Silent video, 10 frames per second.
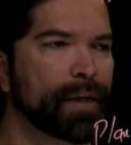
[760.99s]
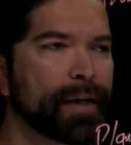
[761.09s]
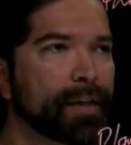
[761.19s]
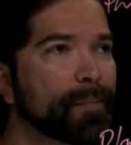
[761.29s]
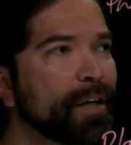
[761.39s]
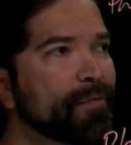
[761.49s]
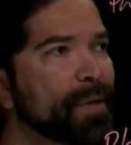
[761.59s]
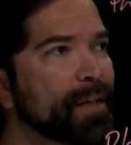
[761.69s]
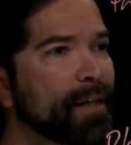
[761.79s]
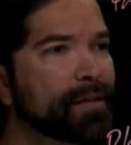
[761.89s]
There might have
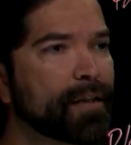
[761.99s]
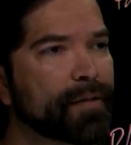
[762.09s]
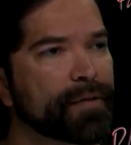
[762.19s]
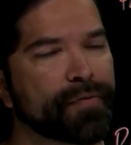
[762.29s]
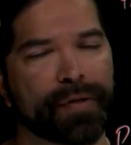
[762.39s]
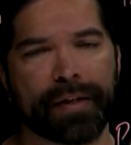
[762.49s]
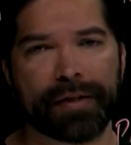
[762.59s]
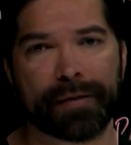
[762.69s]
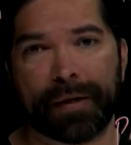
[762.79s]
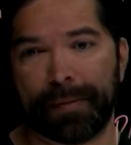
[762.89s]
been a ton of different things.
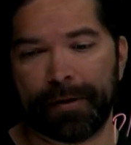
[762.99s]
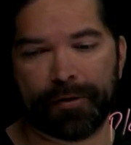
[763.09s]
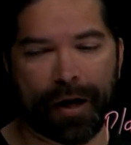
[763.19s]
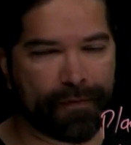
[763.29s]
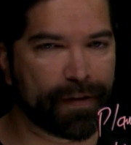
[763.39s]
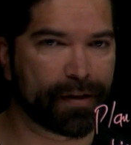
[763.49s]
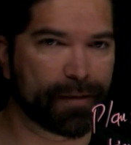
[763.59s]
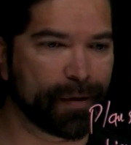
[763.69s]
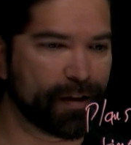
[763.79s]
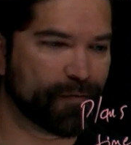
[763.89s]
There might have been traffic, there
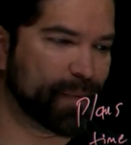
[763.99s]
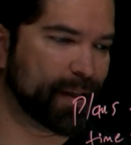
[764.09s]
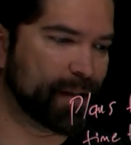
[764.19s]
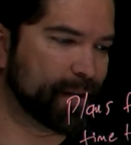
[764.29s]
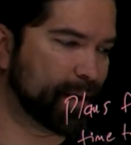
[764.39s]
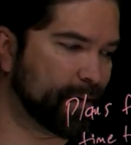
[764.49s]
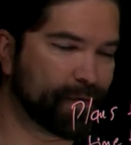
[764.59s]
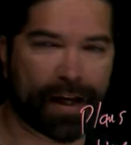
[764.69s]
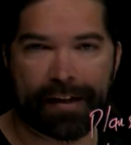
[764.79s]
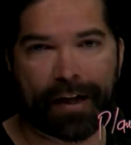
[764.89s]
might have been
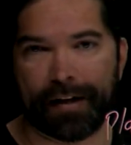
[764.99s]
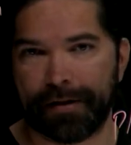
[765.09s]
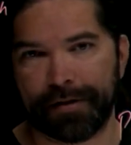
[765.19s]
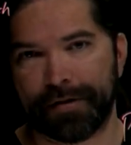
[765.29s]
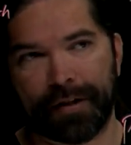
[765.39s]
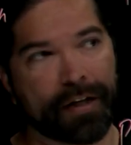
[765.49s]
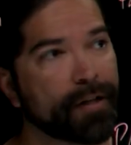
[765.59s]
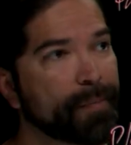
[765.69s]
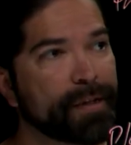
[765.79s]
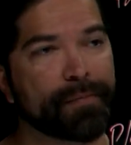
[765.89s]
flat tires that could
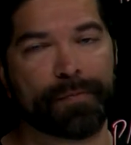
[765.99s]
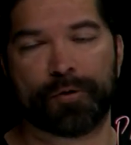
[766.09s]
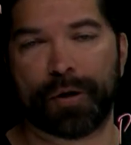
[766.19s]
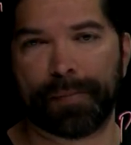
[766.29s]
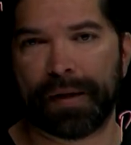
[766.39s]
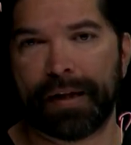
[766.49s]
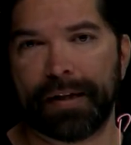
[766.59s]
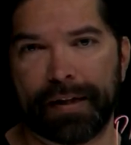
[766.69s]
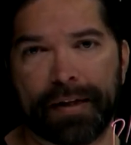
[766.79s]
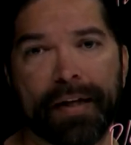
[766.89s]
have been struck by
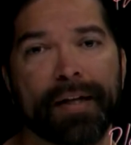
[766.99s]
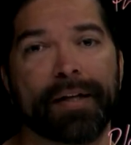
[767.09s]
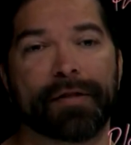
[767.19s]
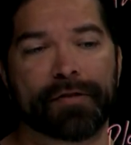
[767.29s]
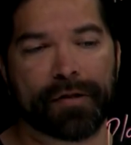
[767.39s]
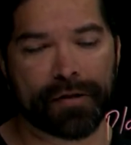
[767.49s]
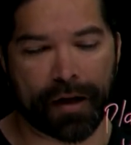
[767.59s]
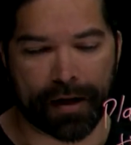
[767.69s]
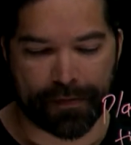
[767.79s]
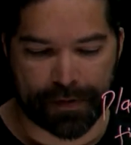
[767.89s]
lightning. There's a
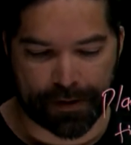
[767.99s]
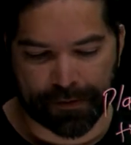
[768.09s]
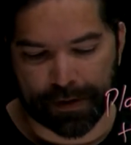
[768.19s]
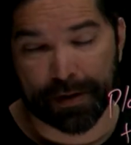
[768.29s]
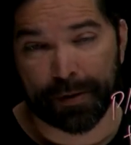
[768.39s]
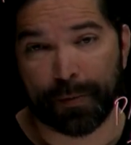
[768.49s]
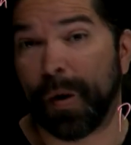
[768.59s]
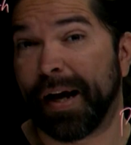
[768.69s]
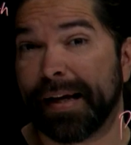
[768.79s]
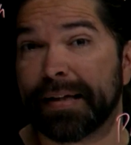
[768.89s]
lot of different
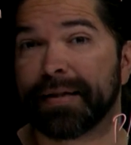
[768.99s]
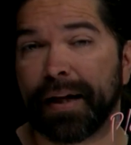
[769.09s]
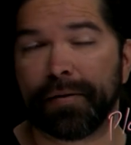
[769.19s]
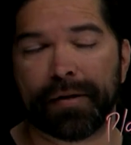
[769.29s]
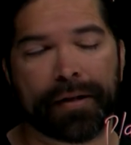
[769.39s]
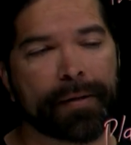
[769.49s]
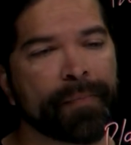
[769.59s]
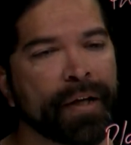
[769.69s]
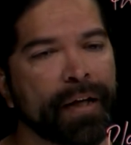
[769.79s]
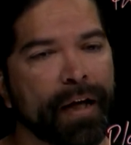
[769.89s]
whys out there.
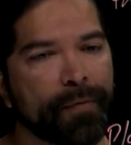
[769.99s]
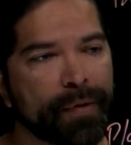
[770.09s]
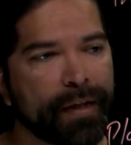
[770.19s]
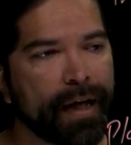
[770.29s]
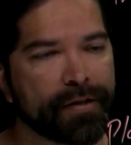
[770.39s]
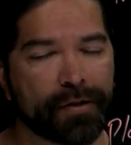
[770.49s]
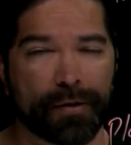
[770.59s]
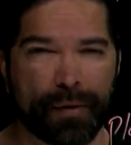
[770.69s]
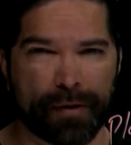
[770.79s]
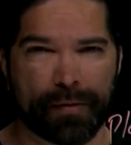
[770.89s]
As you're
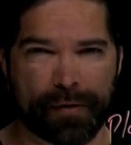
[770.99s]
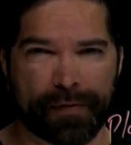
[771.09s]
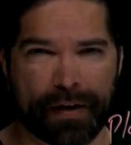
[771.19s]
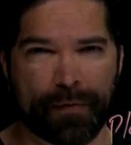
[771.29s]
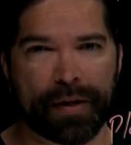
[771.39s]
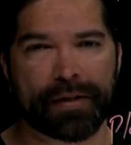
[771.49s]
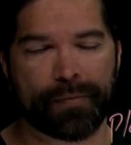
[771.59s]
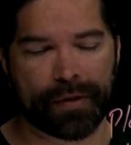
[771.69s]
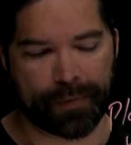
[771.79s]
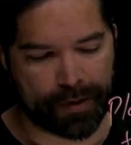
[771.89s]
going through the 5 whys, I
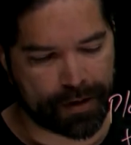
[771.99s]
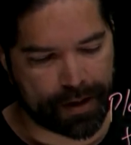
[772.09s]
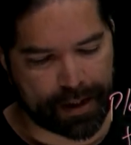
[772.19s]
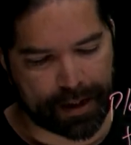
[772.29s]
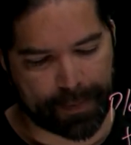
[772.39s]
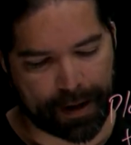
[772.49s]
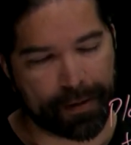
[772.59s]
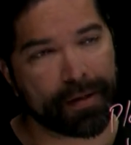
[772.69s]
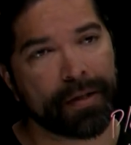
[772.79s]
really want you to think about,